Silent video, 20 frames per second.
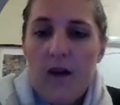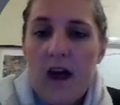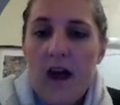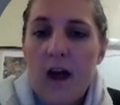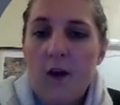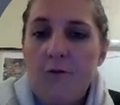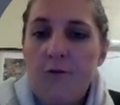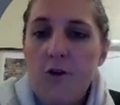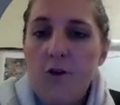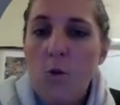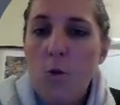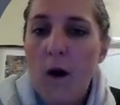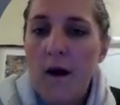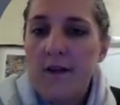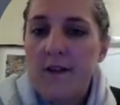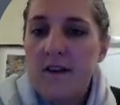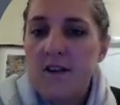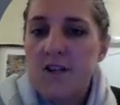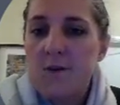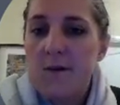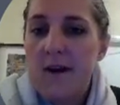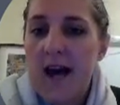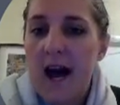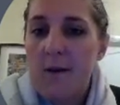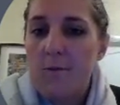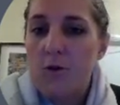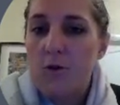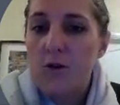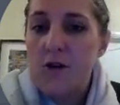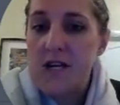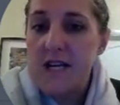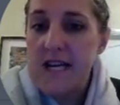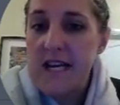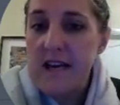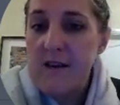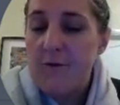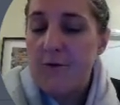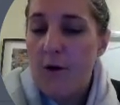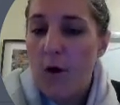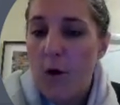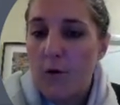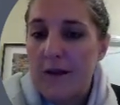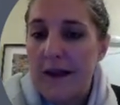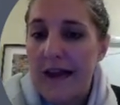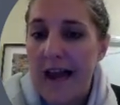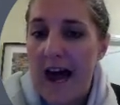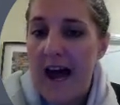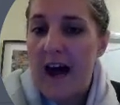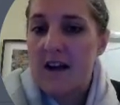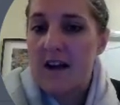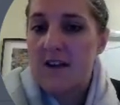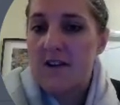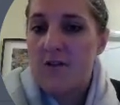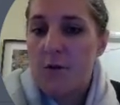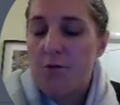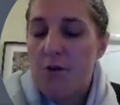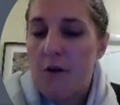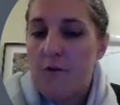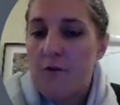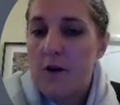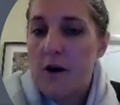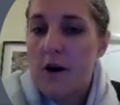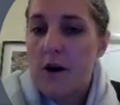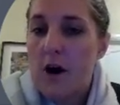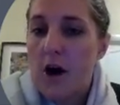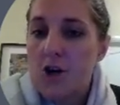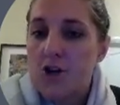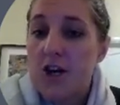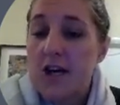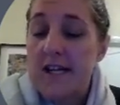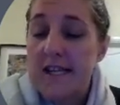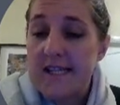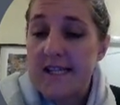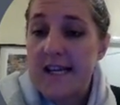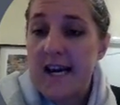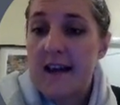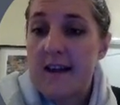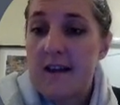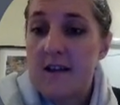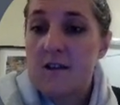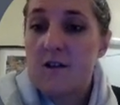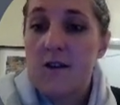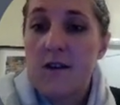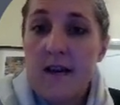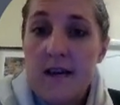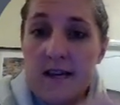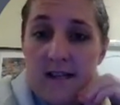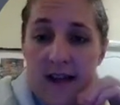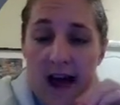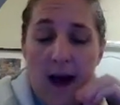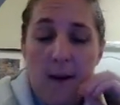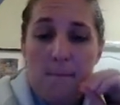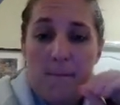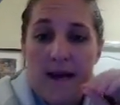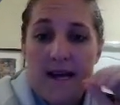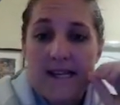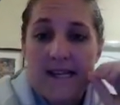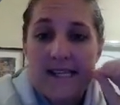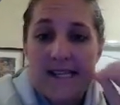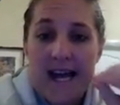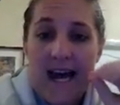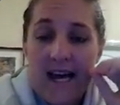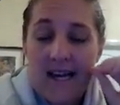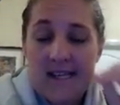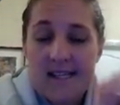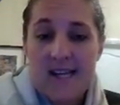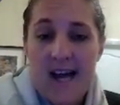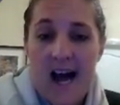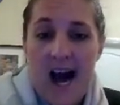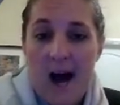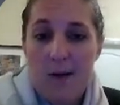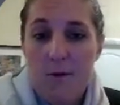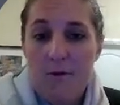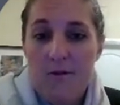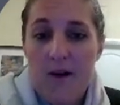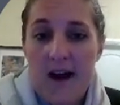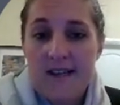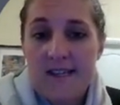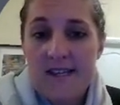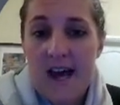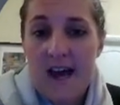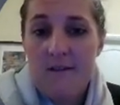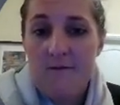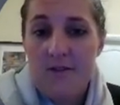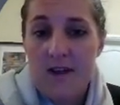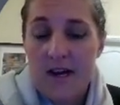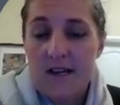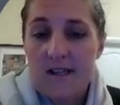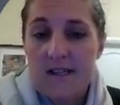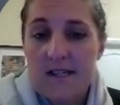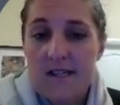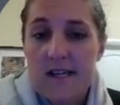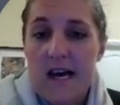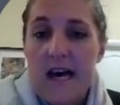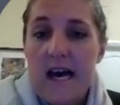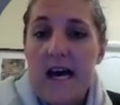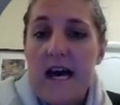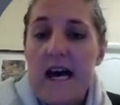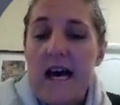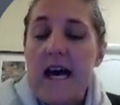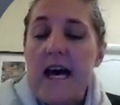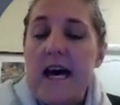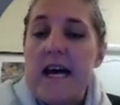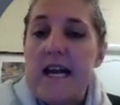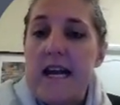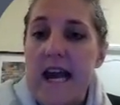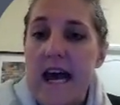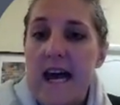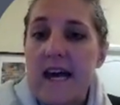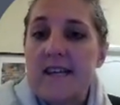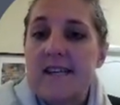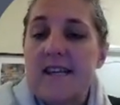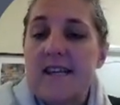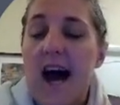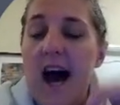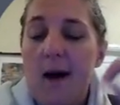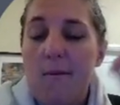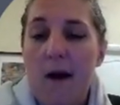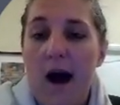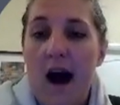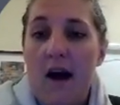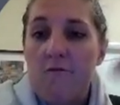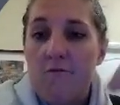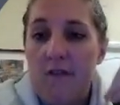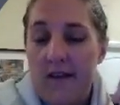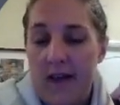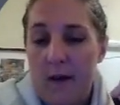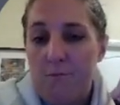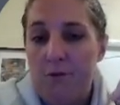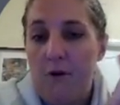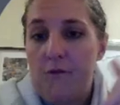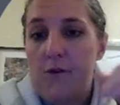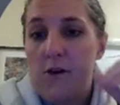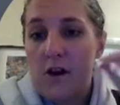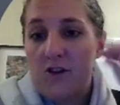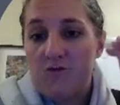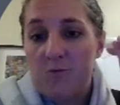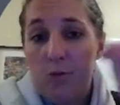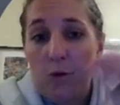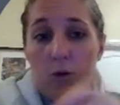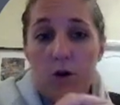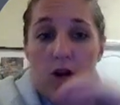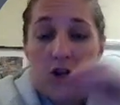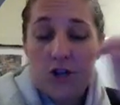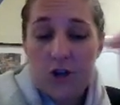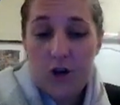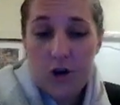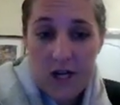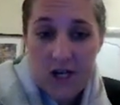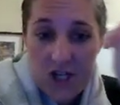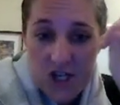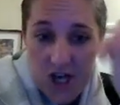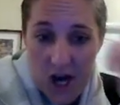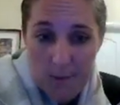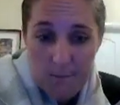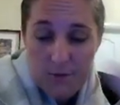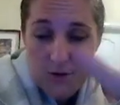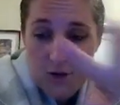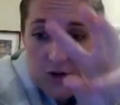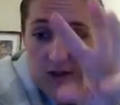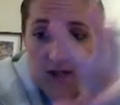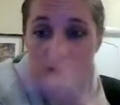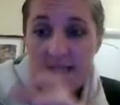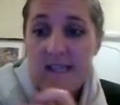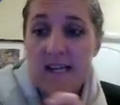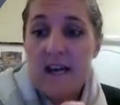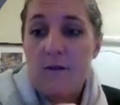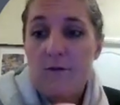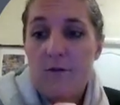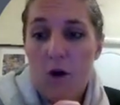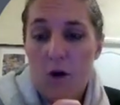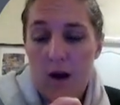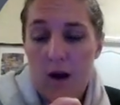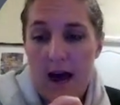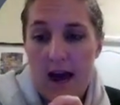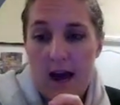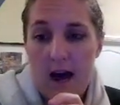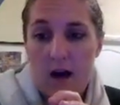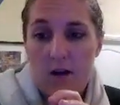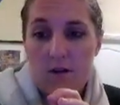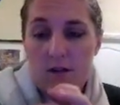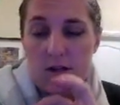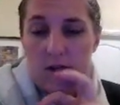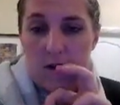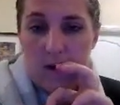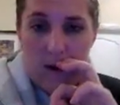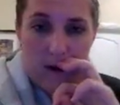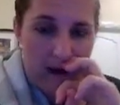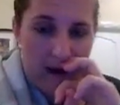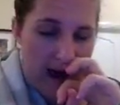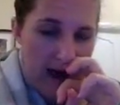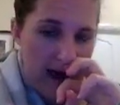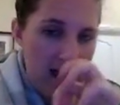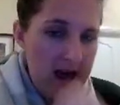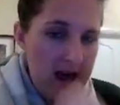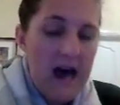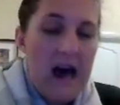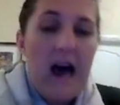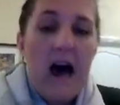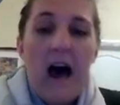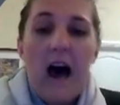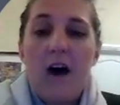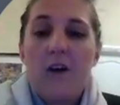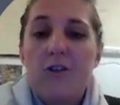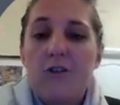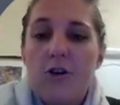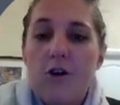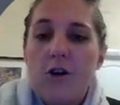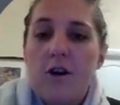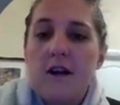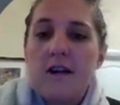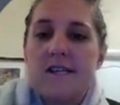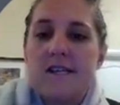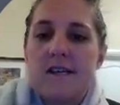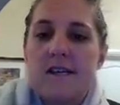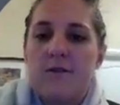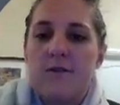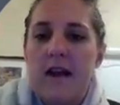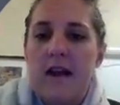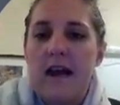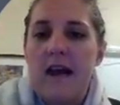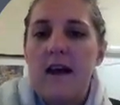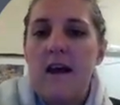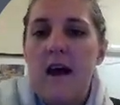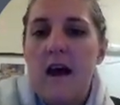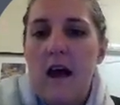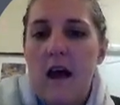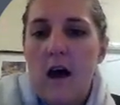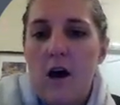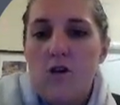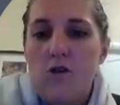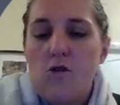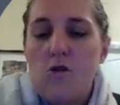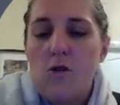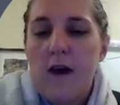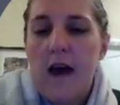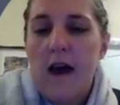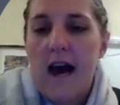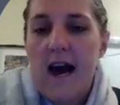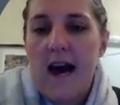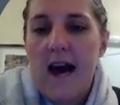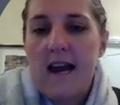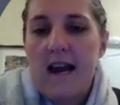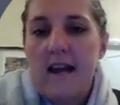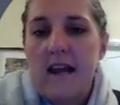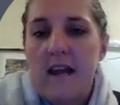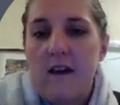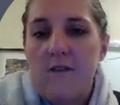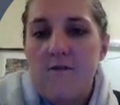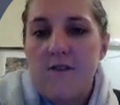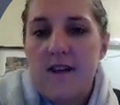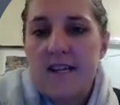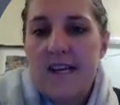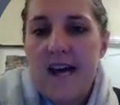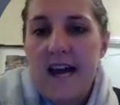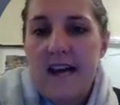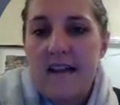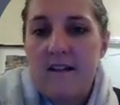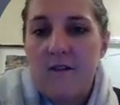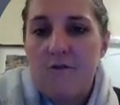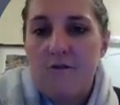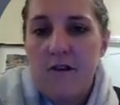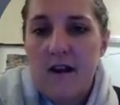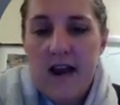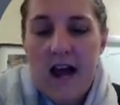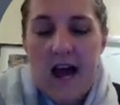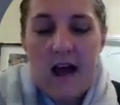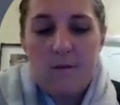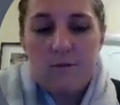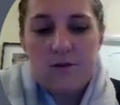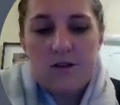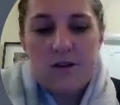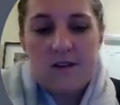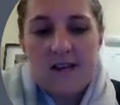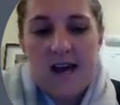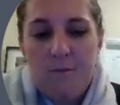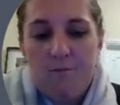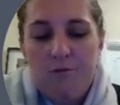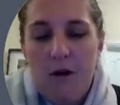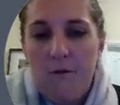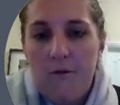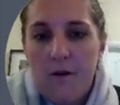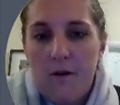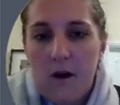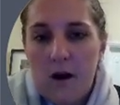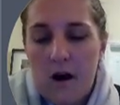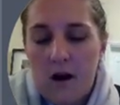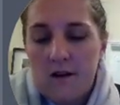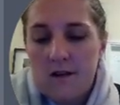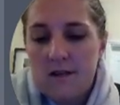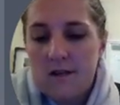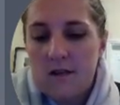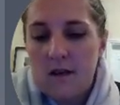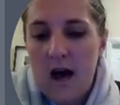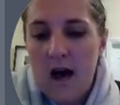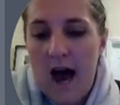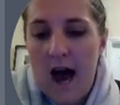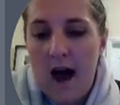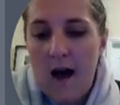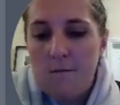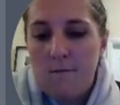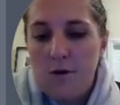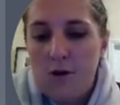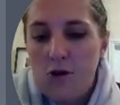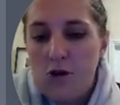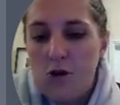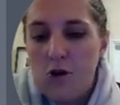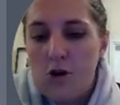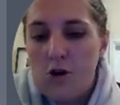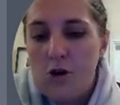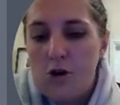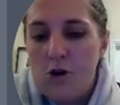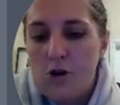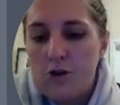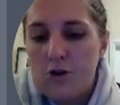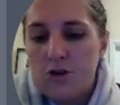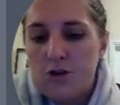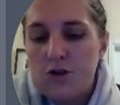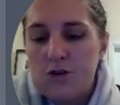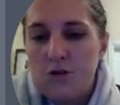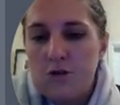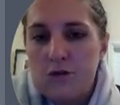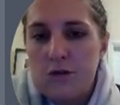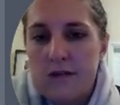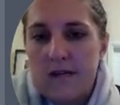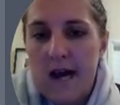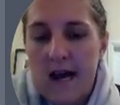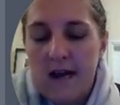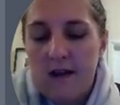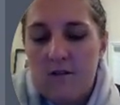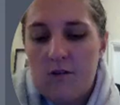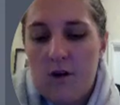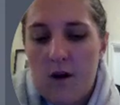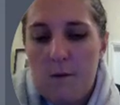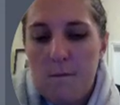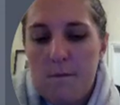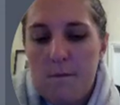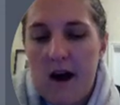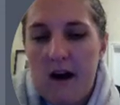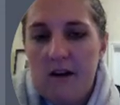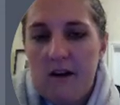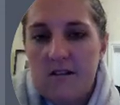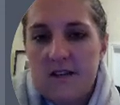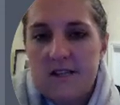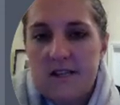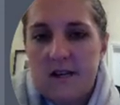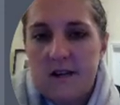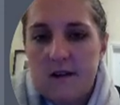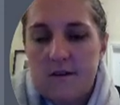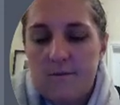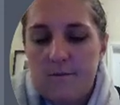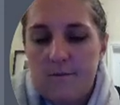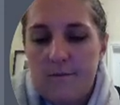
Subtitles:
If you want this to become your default layout of your profit and loss, you can tick this. So that means next time, if I save this, next time I run that profit and loss report, it's going to jump to this default layout. Okay. Alternatively, you can give it a different name. So say profit and loss year to date comparison.